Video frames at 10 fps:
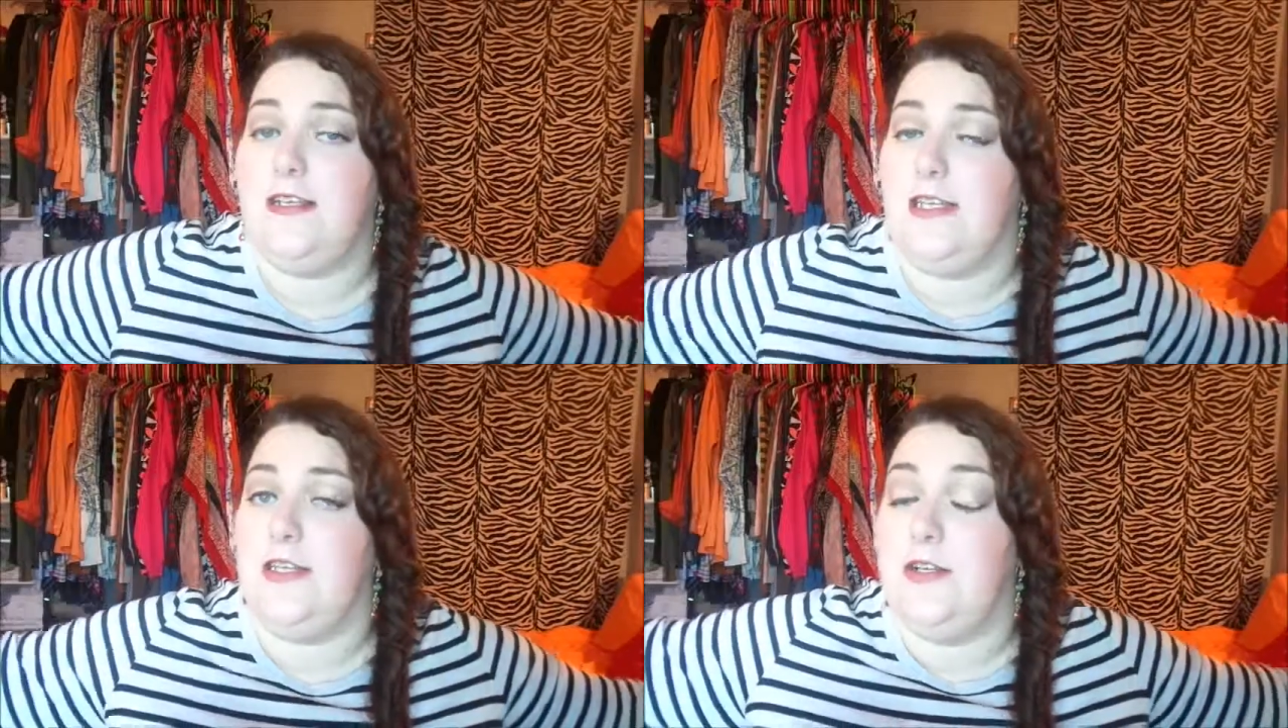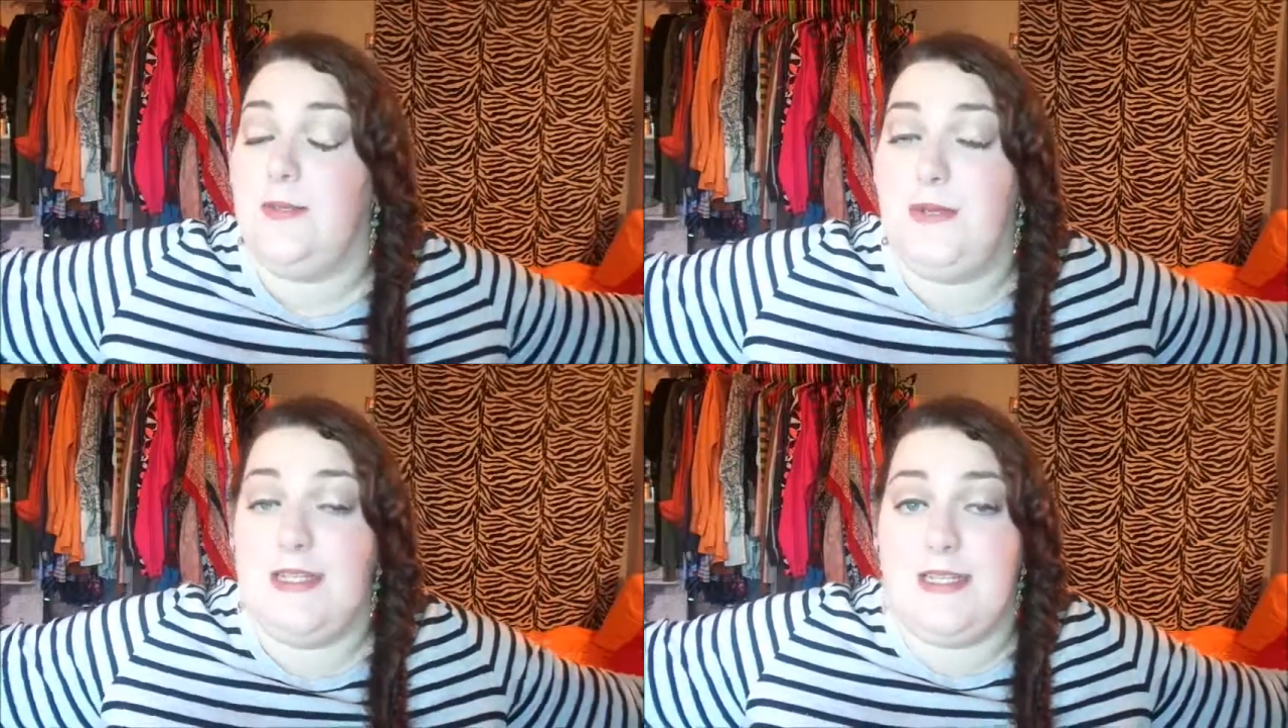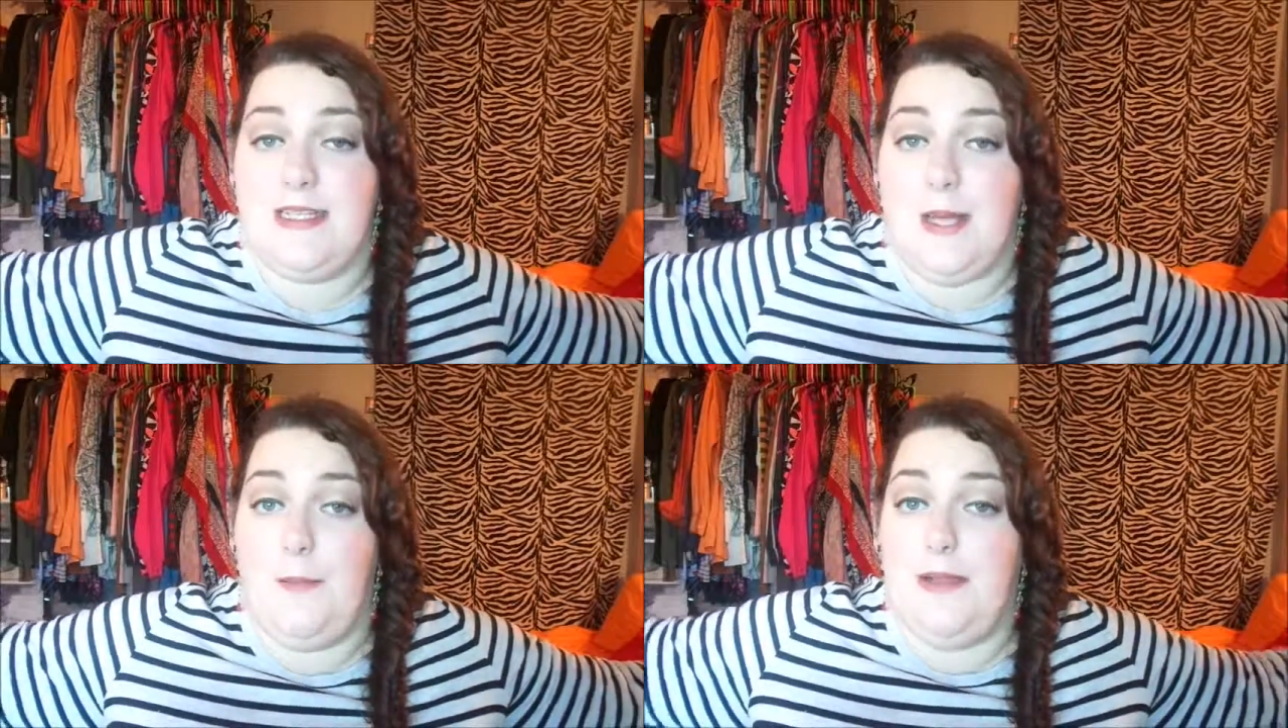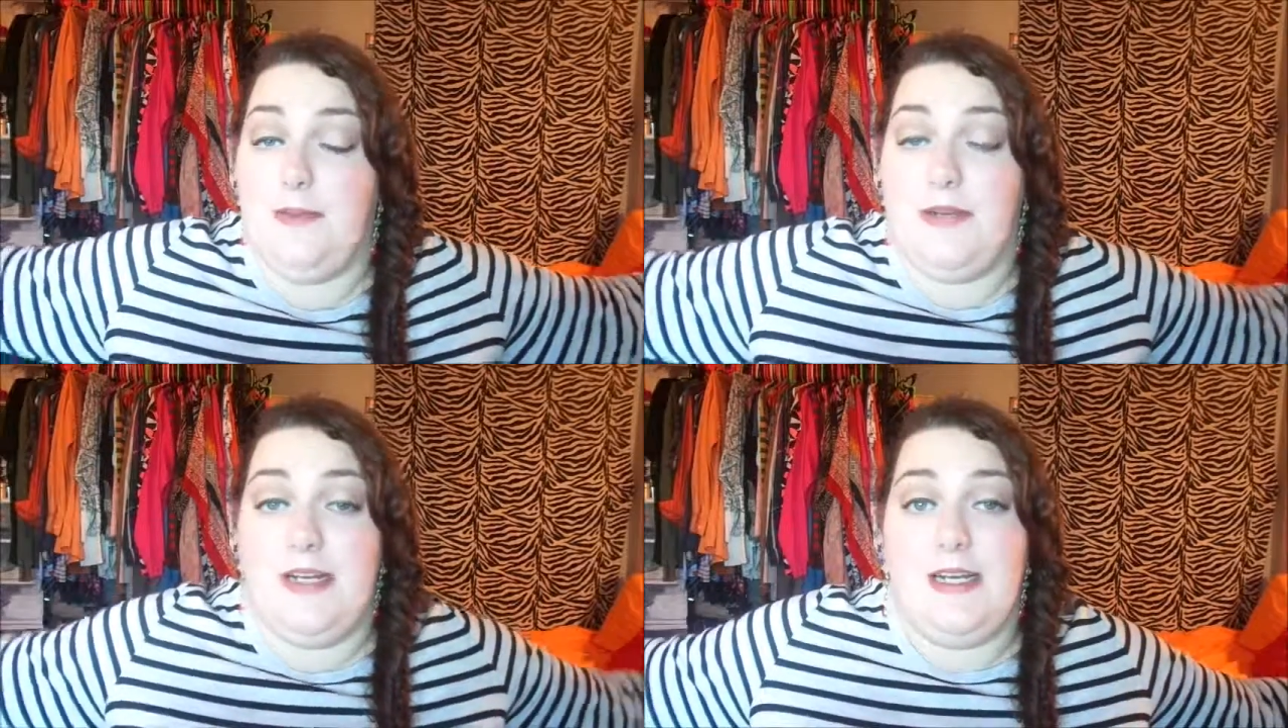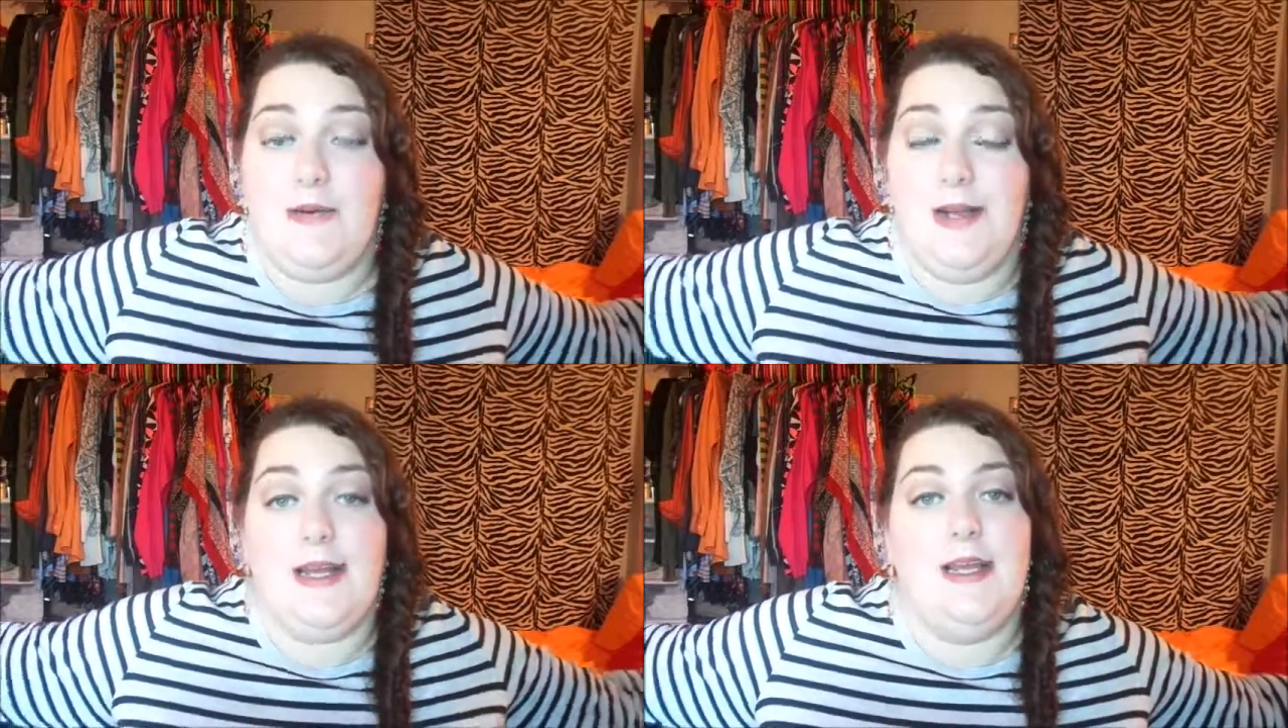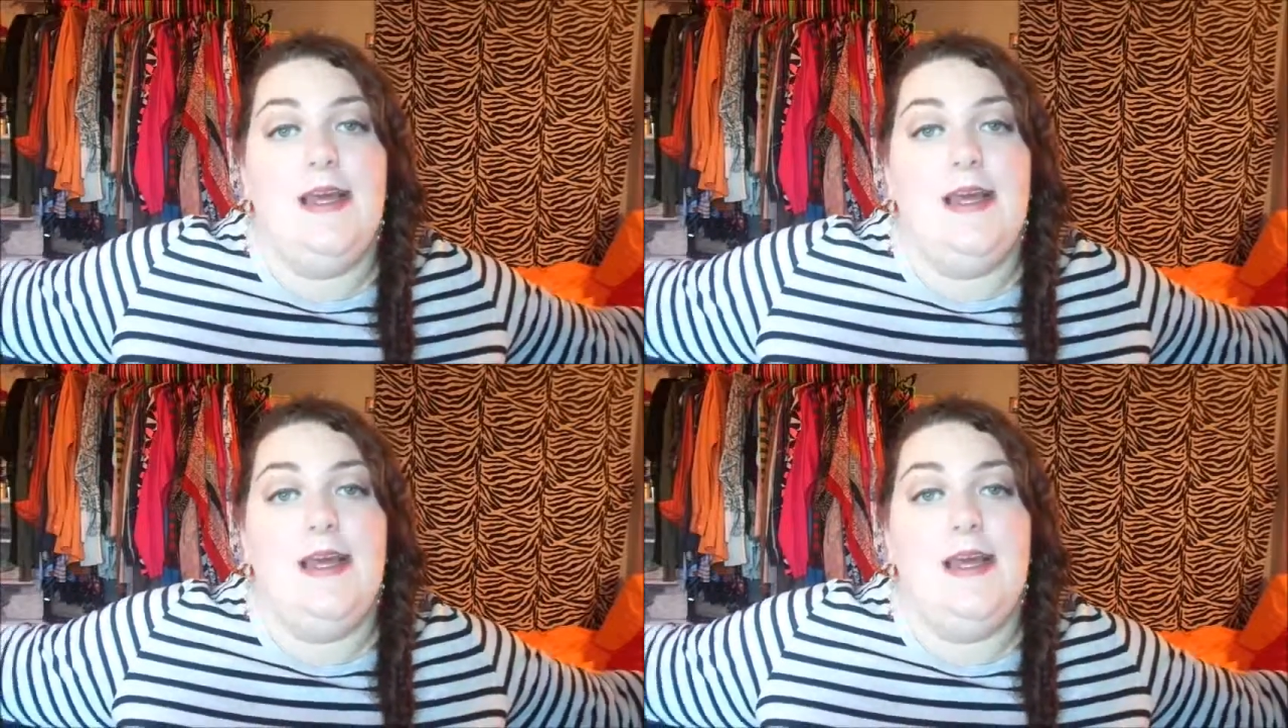because Christmas is coming pretty quick,